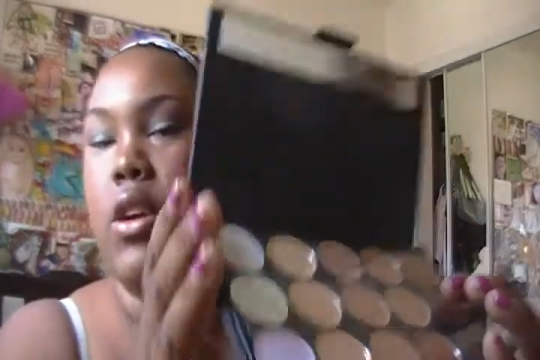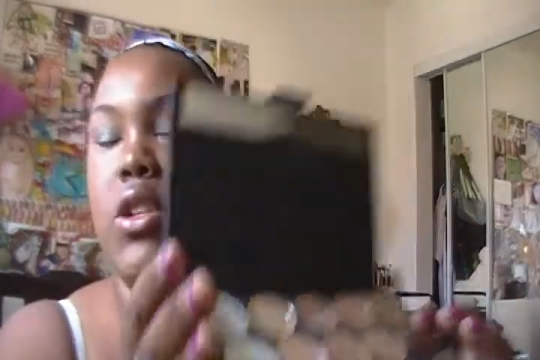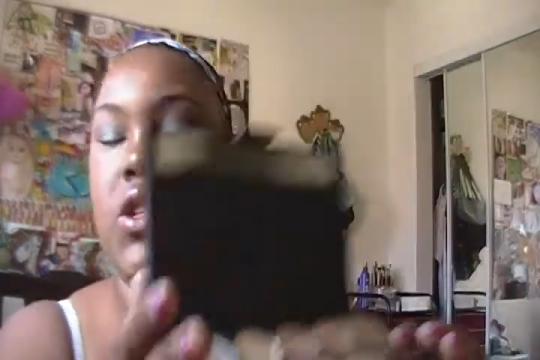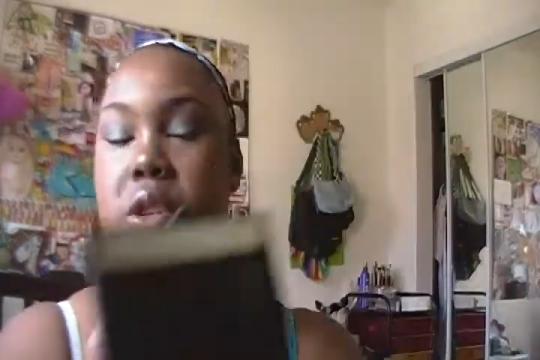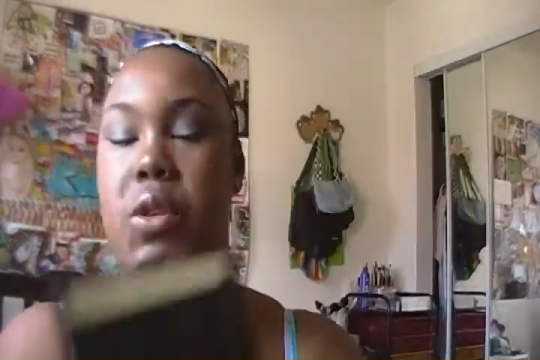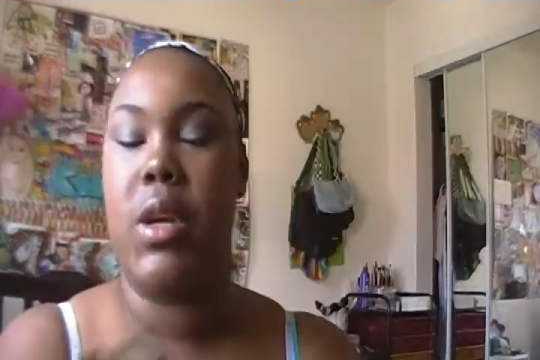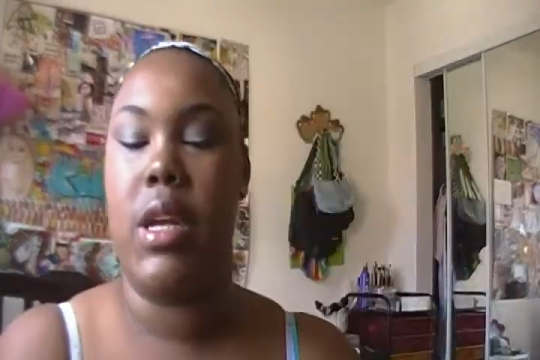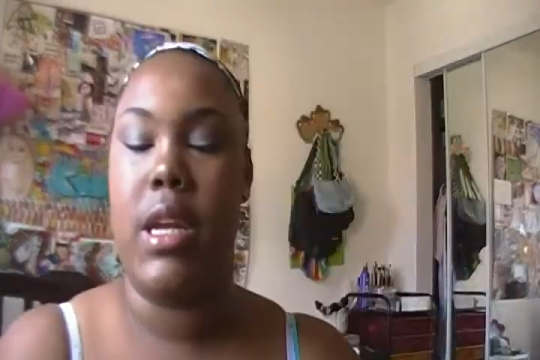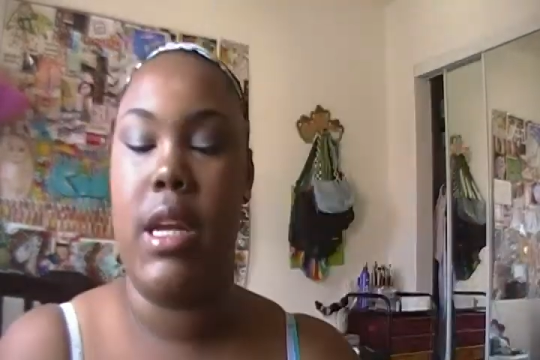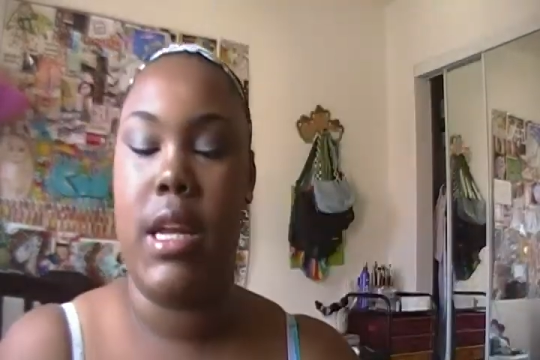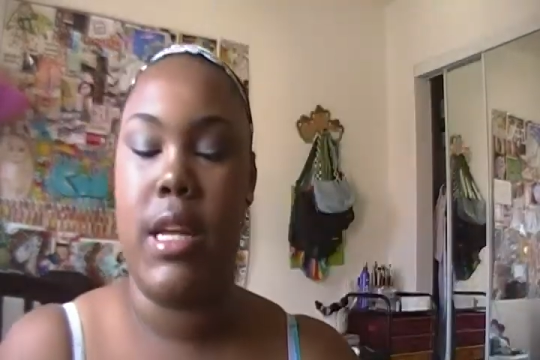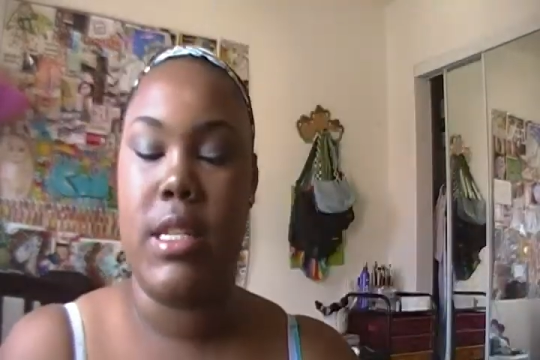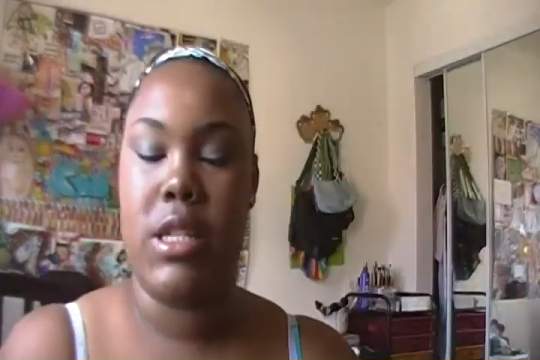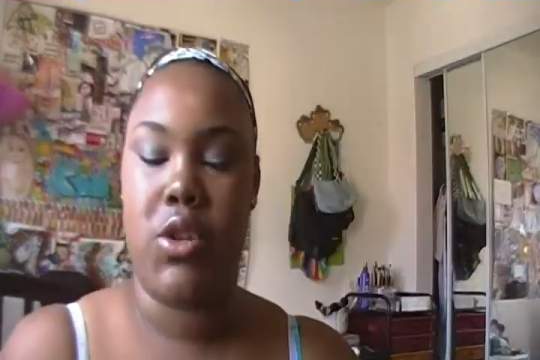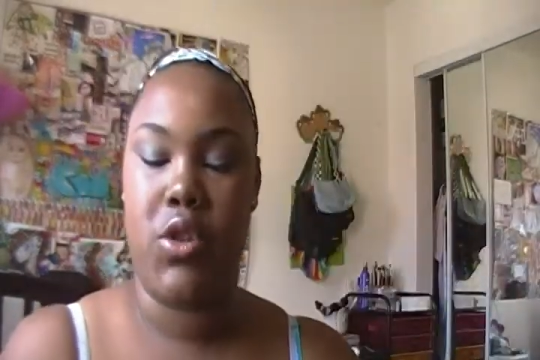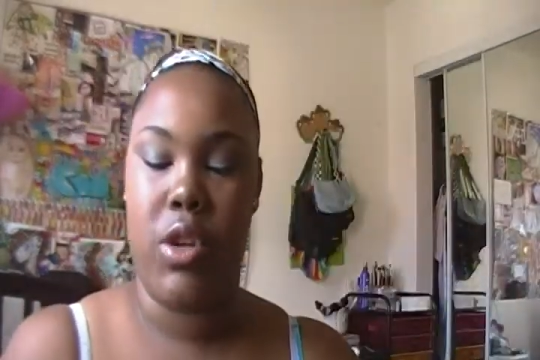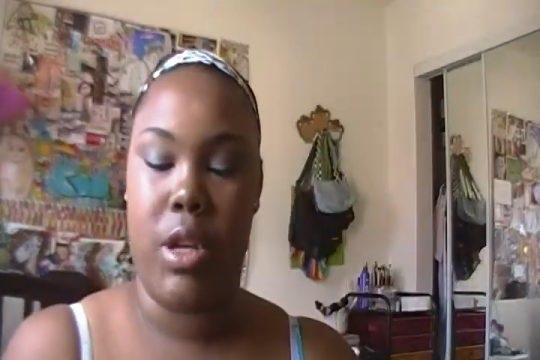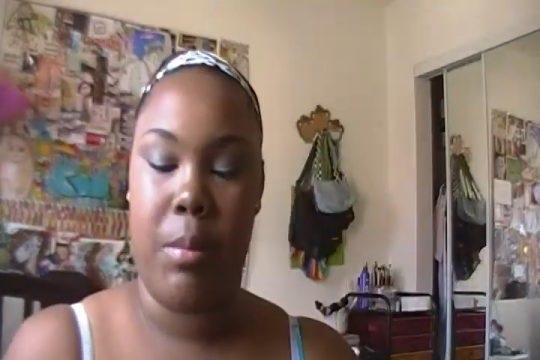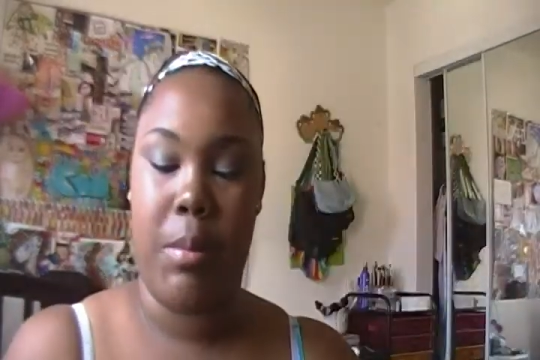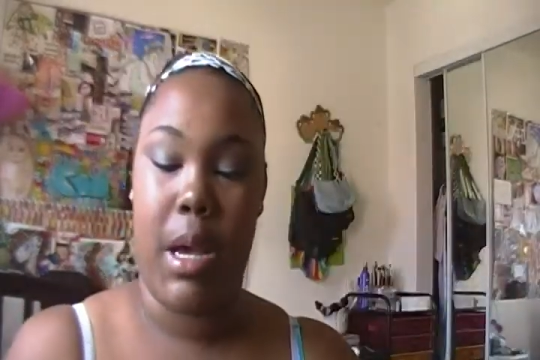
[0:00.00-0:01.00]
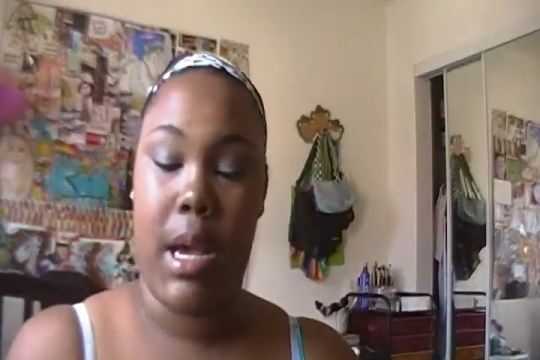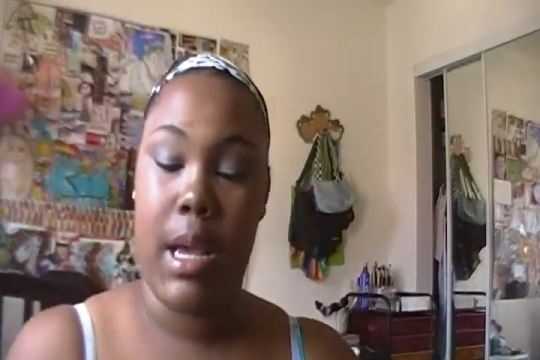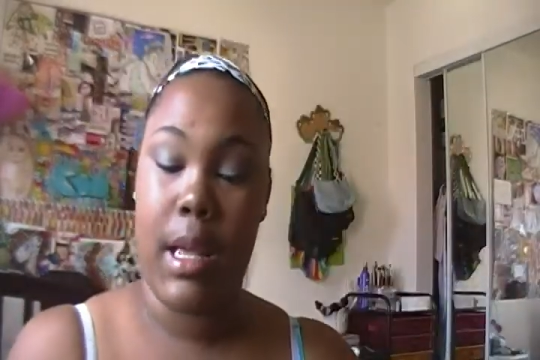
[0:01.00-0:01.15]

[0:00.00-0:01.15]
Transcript: you also get a nice cream